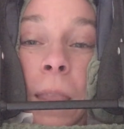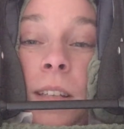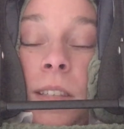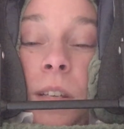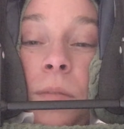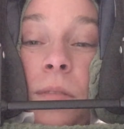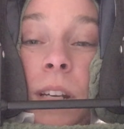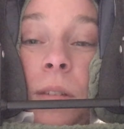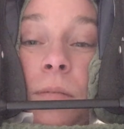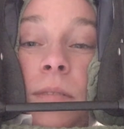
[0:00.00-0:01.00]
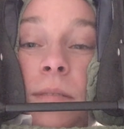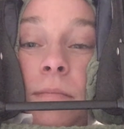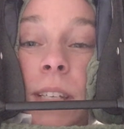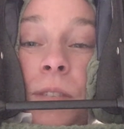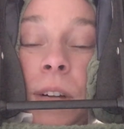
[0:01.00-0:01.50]
So, you know,
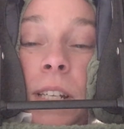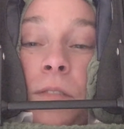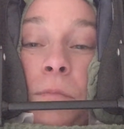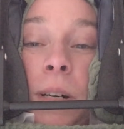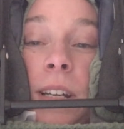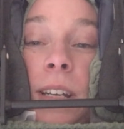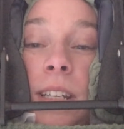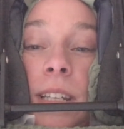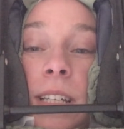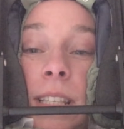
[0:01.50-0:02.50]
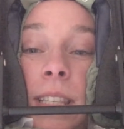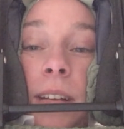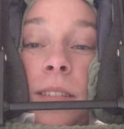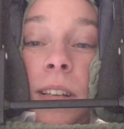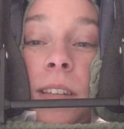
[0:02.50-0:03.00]
this friend of mine
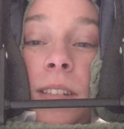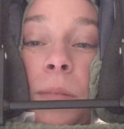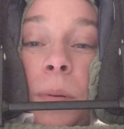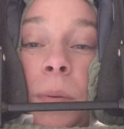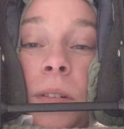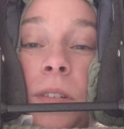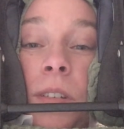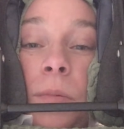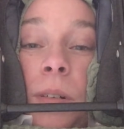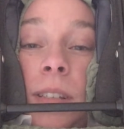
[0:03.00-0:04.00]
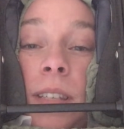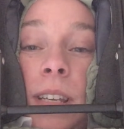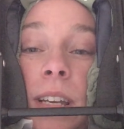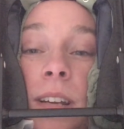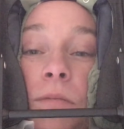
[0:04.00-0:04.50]
sounds like the type of person you want to
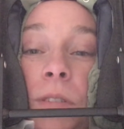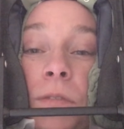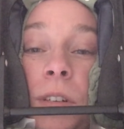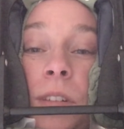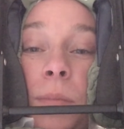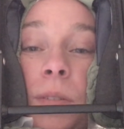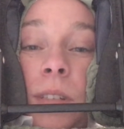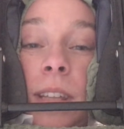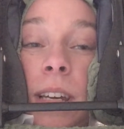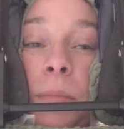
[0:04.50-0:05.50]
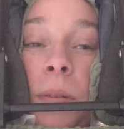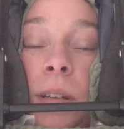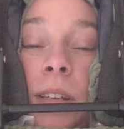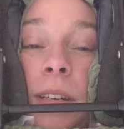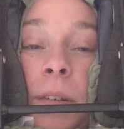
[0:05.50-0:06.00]
see, and I'll refer them on to them.
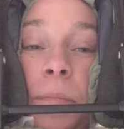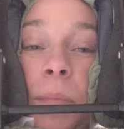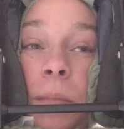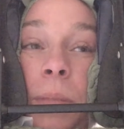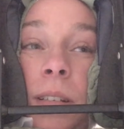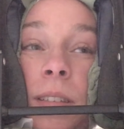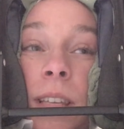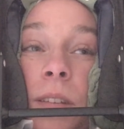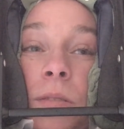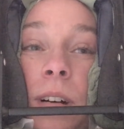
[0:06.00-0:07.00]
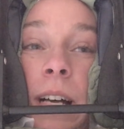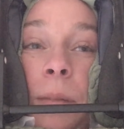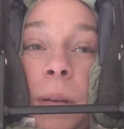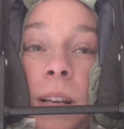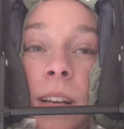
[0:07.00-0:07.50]
Because then you've got a
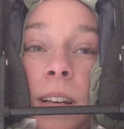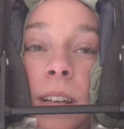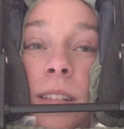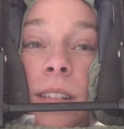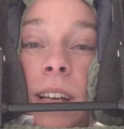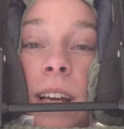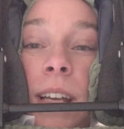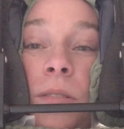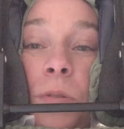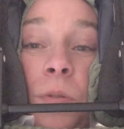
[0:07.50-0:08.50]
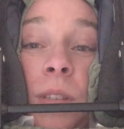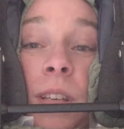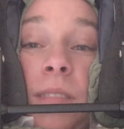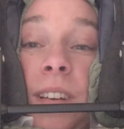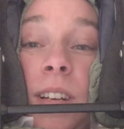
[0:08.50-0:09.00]
happy client, and
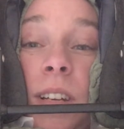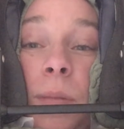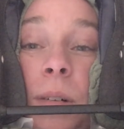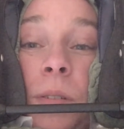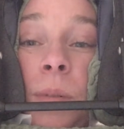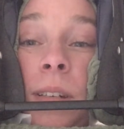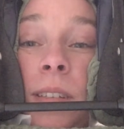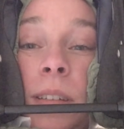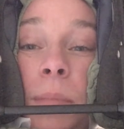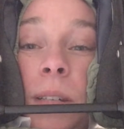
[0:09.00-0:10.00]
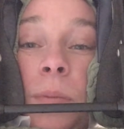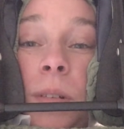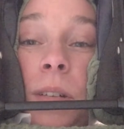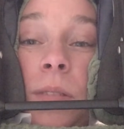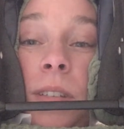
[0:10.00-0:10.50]
also they're going to go elsewhere, so they may as well
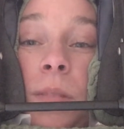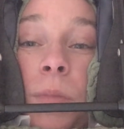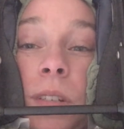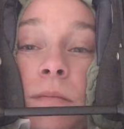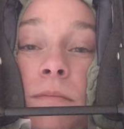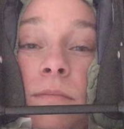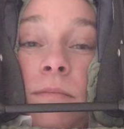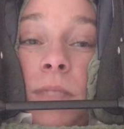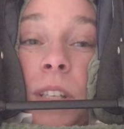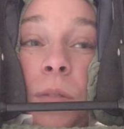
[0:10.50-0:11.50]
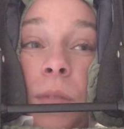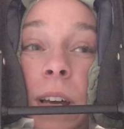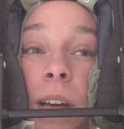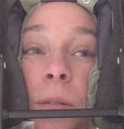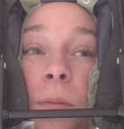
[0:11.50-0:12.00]
go to someone that you
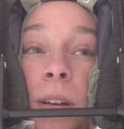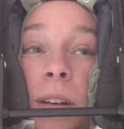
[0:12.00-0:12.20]
know.